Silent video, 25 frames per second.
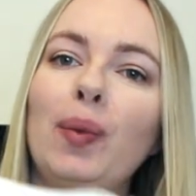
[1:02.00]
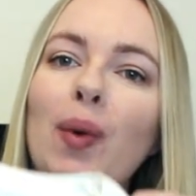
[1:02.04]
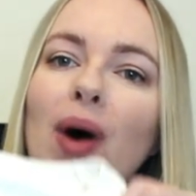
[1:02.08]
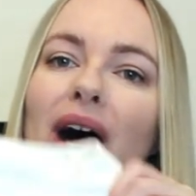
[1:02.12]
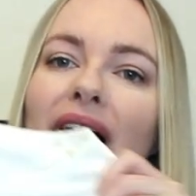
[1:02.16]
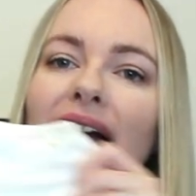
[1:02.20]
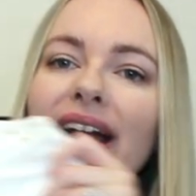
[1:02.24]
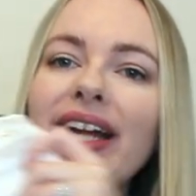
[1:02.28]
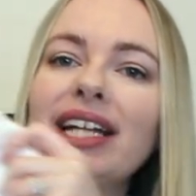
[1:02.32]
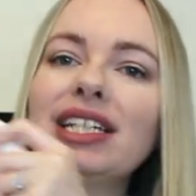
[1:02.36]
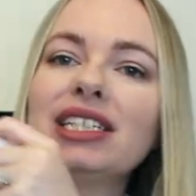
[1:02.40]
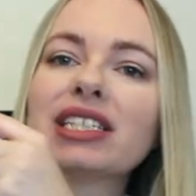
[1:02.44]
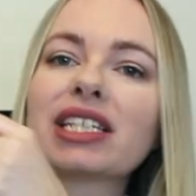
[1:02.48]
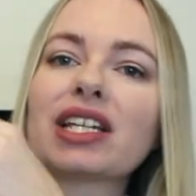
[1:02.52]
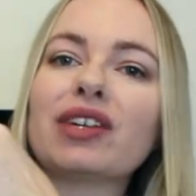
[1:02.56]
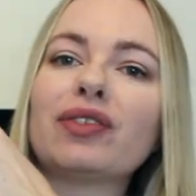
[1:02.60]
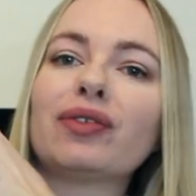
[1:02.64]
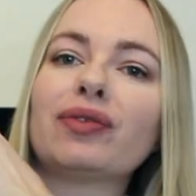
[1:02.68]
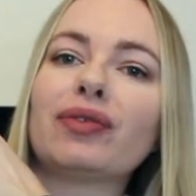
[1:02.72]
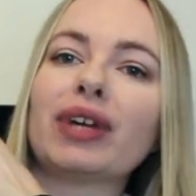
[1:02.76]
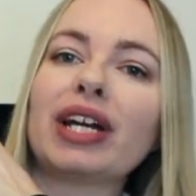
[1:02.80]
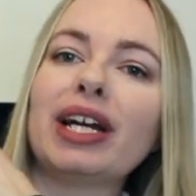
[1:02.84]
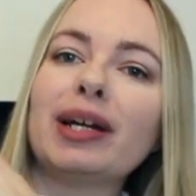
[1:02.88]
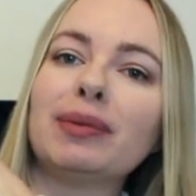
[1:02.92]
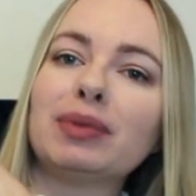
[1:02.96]
white
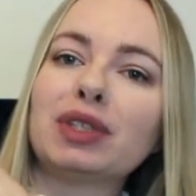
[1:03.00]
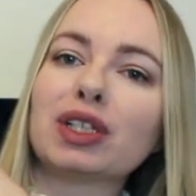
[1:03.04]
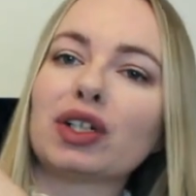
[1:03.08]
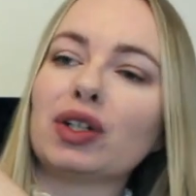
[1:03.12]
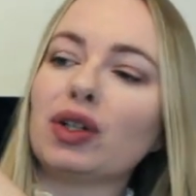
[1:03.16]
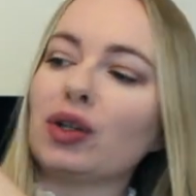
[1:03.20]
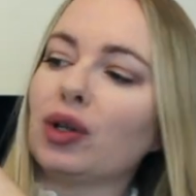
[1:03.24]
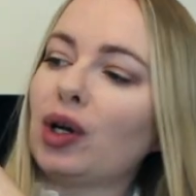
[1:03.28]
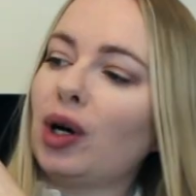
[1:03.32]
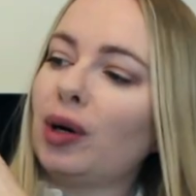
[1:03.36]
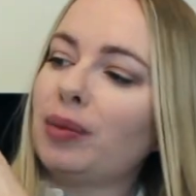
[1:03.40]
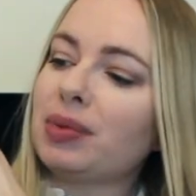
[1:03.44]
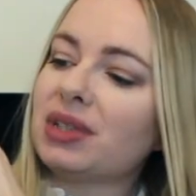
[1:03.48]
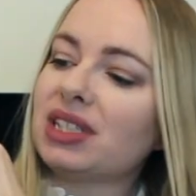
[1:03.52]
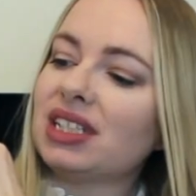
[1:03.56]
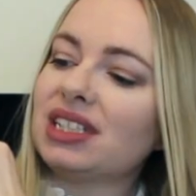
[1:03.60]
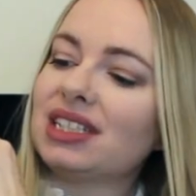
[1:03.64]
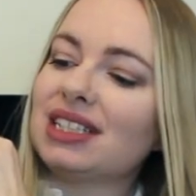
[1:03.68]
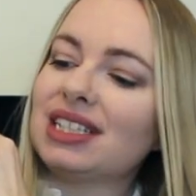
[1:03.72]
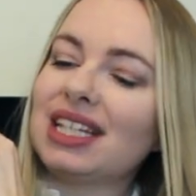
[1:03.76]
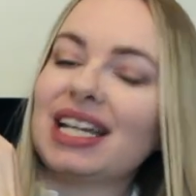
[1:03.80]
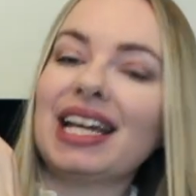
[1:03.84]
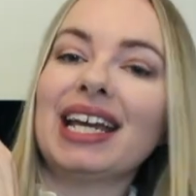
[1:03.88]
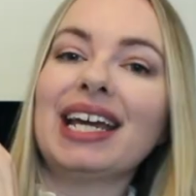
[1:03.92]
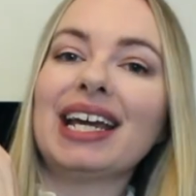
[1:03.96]
ribbed cropped
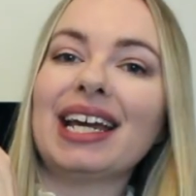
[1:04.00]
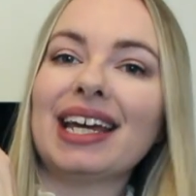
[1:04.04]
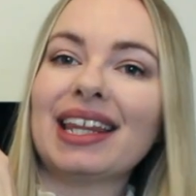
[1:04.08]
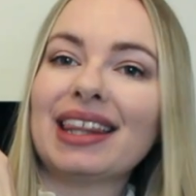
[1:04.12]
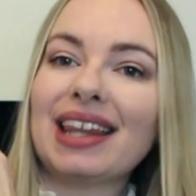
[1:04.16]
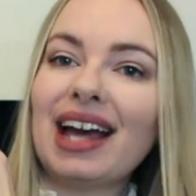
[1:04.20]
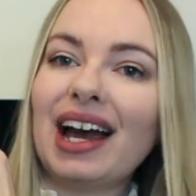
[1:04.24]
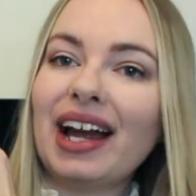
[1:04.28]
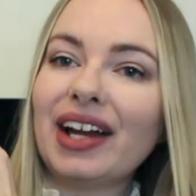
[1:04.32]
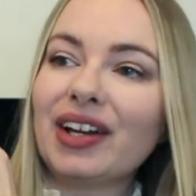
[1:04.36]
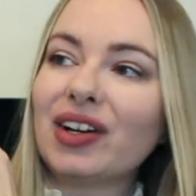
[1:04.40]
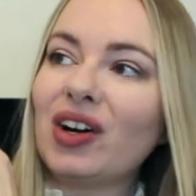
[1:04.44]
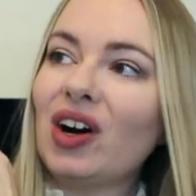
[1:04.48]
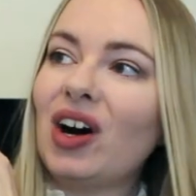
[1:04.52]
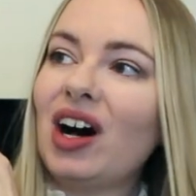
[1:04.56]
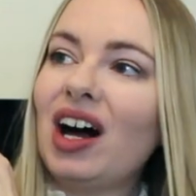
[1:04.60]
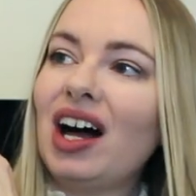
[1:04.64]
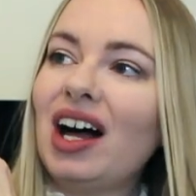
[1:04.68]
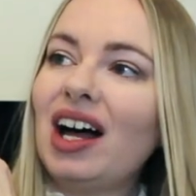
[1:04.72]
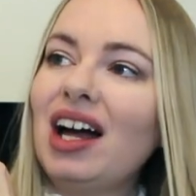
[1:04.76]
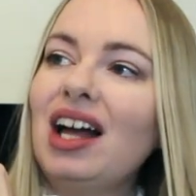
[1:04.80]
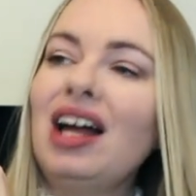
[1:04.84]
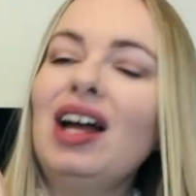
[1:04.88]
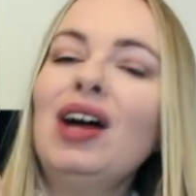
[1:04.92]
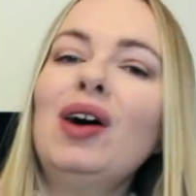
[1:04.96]
tee that I
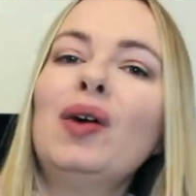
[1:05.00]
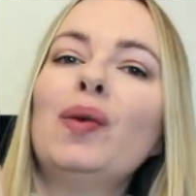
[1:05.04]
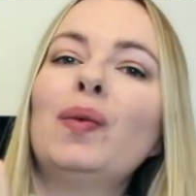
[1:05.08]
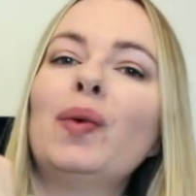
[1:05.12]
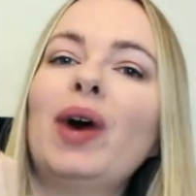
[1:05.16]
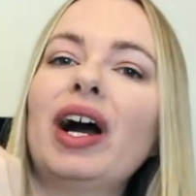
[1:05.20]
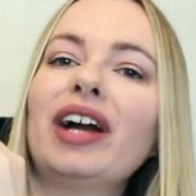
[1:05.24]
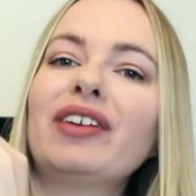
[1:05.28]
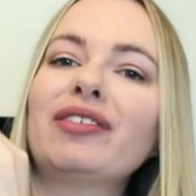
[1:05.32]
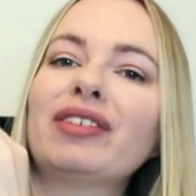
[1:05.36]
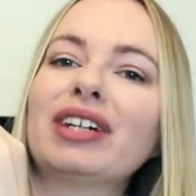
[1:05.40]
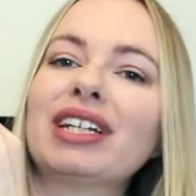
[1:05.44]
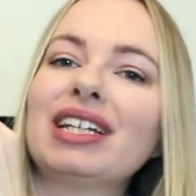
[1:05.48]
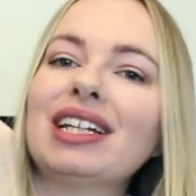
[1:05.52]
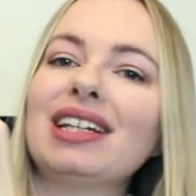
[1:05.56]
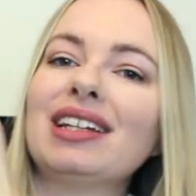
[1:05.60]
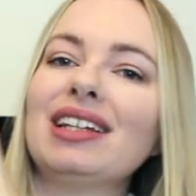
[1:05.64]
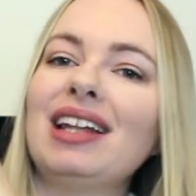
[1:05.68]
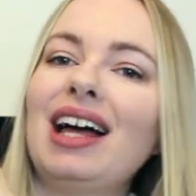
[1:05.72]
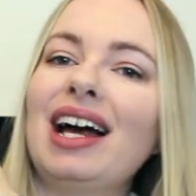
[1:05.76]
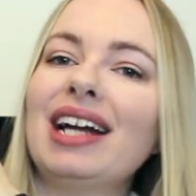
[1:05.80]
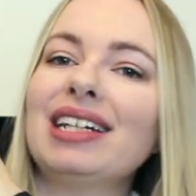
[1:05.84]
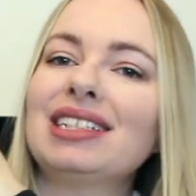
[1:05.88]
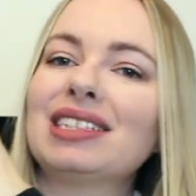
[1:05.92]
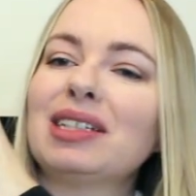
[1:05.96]
got. What I really
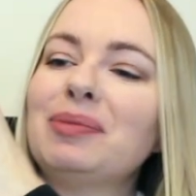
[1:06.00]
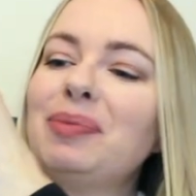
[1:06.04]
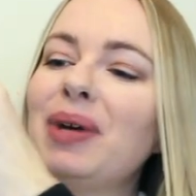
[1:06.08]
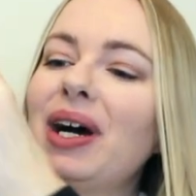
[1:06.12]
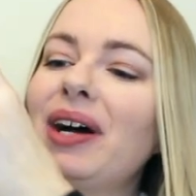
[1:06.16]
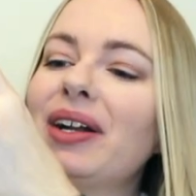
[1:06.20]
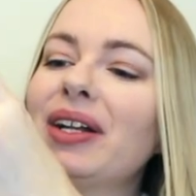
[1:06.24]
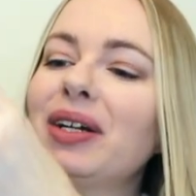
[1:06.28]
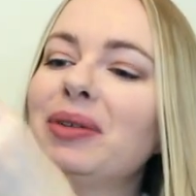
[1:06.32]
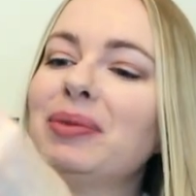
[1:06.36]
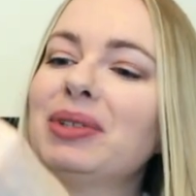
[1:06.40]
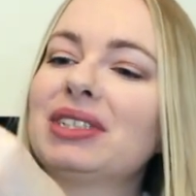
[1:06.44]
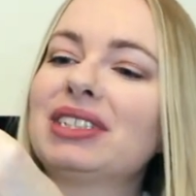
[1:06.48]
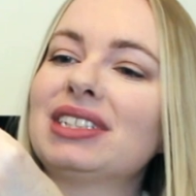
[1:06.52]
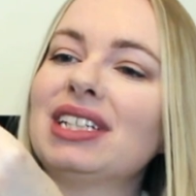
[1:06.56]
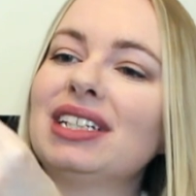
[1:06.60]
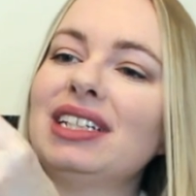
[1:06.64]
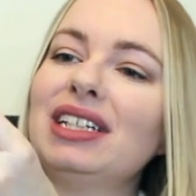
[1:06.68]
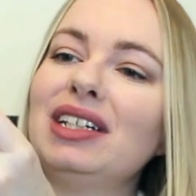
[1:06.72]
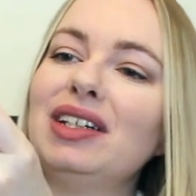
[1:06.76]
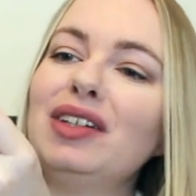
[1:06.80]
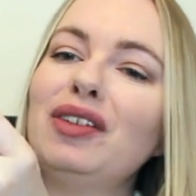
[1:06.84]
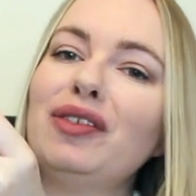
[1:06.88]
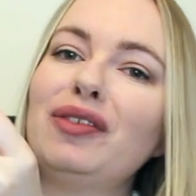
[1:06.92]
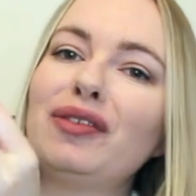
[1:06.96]
liked about it was the
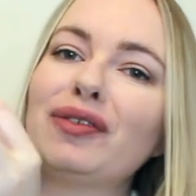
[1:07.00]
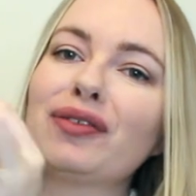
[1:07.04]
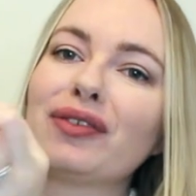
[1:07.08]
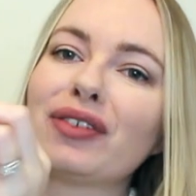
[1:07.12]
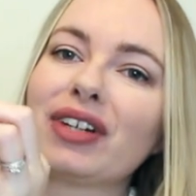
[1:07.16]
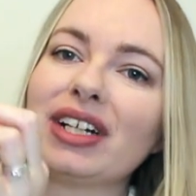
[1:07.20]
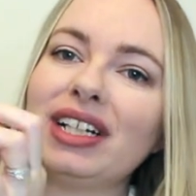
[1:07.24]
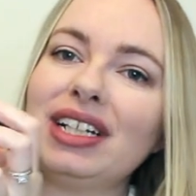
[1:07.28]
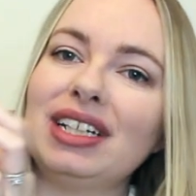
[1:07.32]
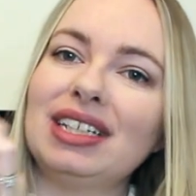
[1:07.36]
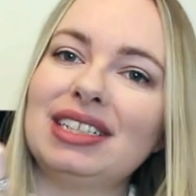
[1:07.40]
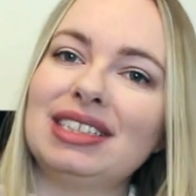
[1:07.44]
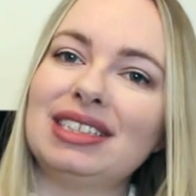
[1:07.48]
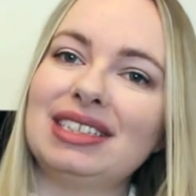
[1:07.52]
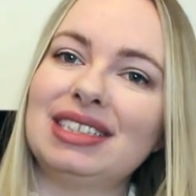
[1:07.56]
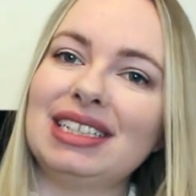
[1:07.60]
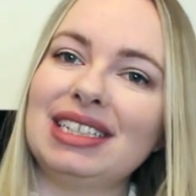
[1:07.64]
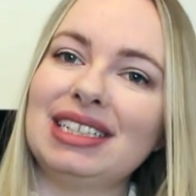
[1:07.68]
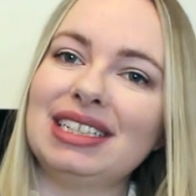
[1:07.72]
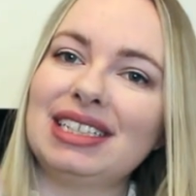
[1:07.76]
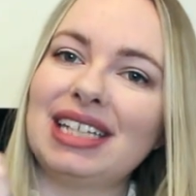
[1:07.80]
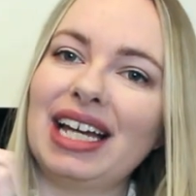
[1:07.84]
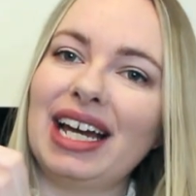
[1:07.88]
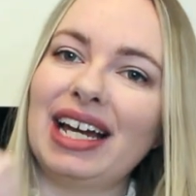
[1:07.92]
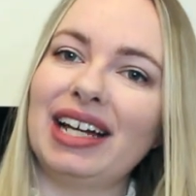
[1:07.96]
little frill
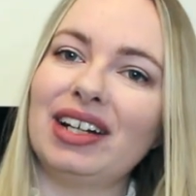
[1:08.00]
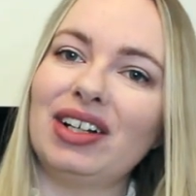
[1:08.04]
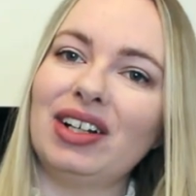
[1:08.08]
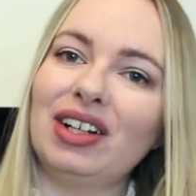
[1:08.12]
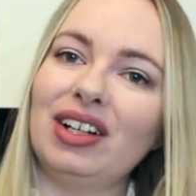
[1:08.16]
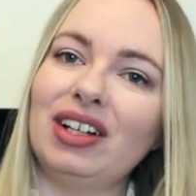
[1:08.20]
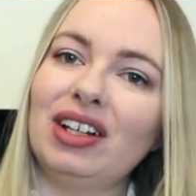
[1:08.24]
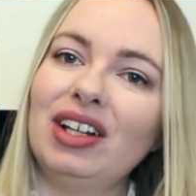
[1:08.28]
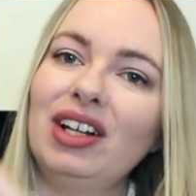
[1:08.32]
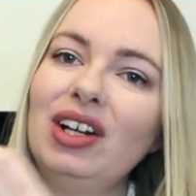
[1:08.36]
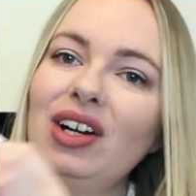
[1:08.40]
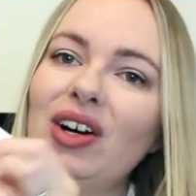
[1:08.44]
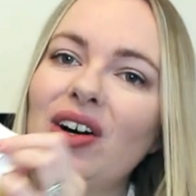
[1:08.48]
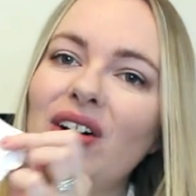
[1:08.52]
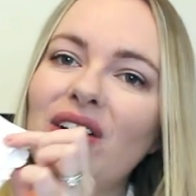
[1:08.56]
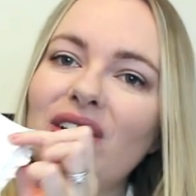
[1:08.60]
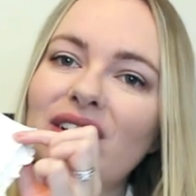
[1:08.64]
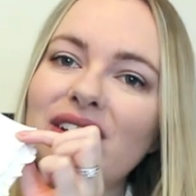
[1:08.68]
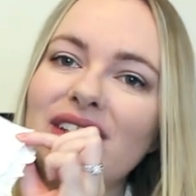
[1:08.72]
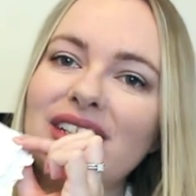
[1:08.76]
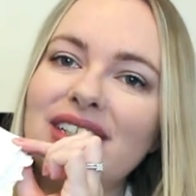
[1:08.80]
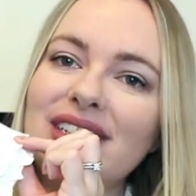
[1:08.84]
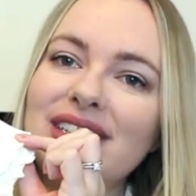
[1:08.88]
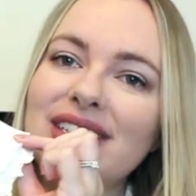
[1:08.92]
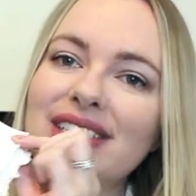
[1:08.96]
detail
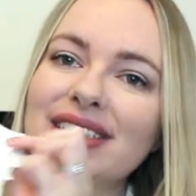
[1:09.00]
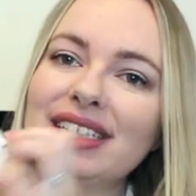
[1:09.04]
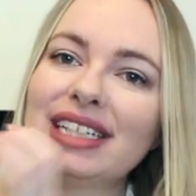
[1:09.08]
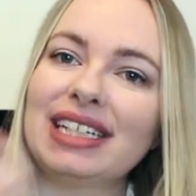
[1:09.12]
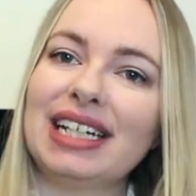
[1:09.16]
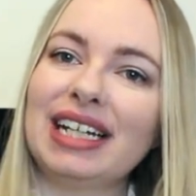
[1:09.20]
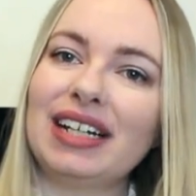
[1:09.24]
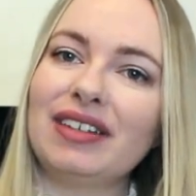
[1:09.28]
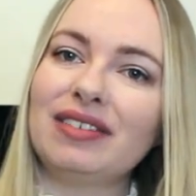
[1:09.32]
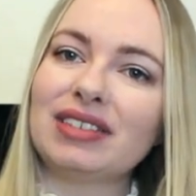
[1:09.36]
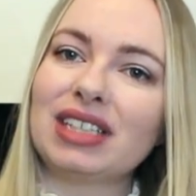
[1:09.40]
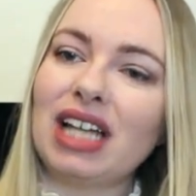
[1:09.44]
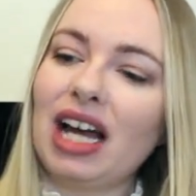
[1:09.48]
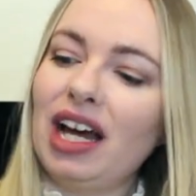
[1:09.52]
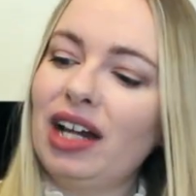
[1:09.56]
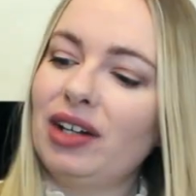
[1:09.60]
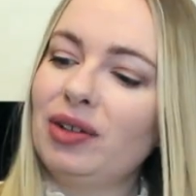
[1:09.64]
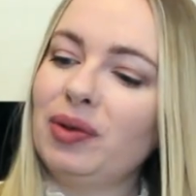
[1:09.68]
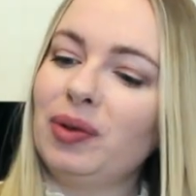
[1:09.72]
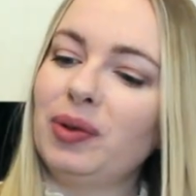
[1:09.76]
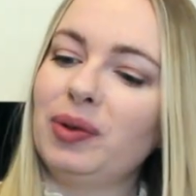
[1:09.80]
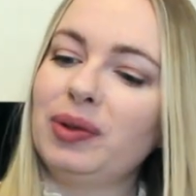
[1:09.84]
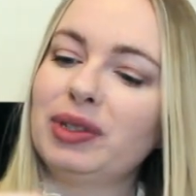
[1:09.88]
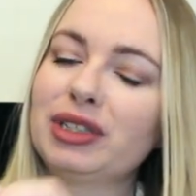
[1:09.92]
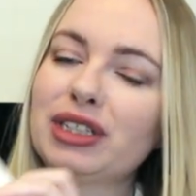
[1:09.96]
on the sleeves and
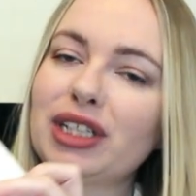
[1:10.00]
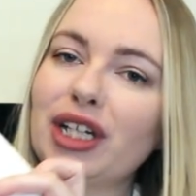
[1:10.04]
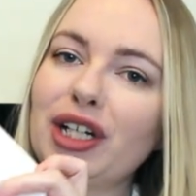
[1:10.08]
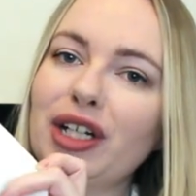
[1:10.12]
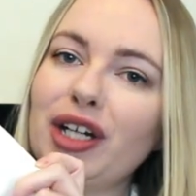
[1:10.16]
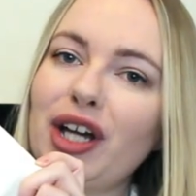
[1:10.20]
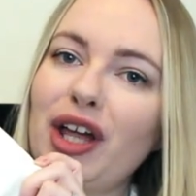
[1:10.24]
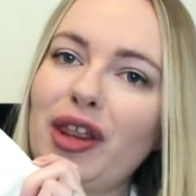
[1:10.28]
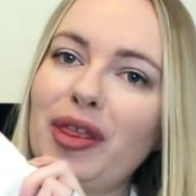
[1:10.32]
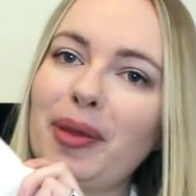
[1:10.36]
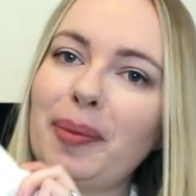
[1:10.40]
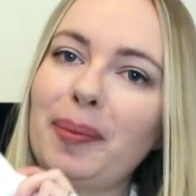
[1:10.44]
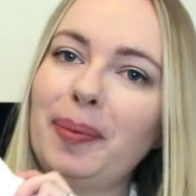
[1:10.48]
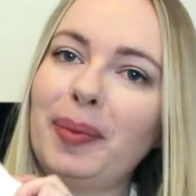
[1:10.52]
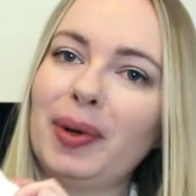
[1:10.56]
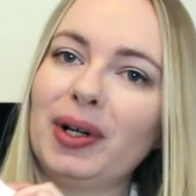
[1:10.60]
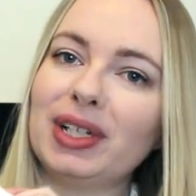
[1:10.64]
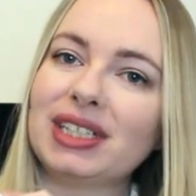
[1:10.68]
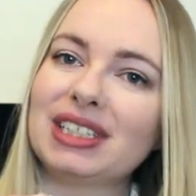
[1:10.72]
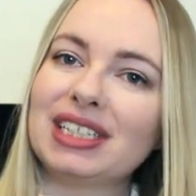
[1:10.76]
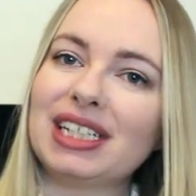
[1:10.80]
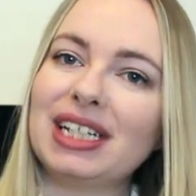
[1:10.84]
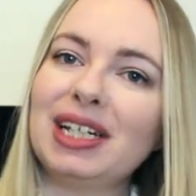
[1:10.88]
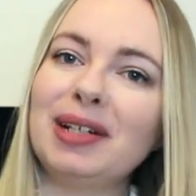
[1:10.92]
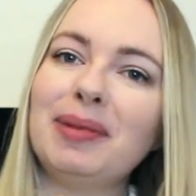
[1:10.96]
also the
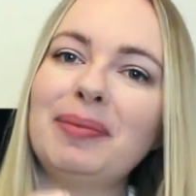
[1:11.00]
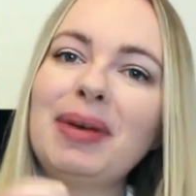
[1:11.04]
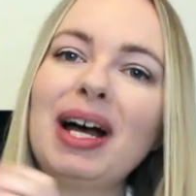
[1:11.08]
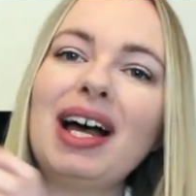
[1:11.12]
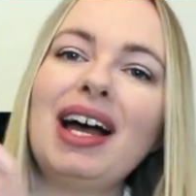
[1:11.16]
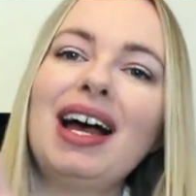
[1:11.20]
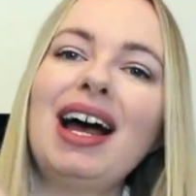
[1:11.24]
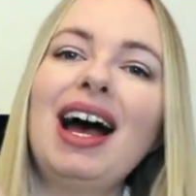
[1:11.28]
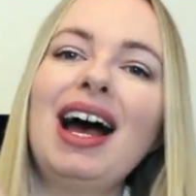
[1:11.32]
bottom.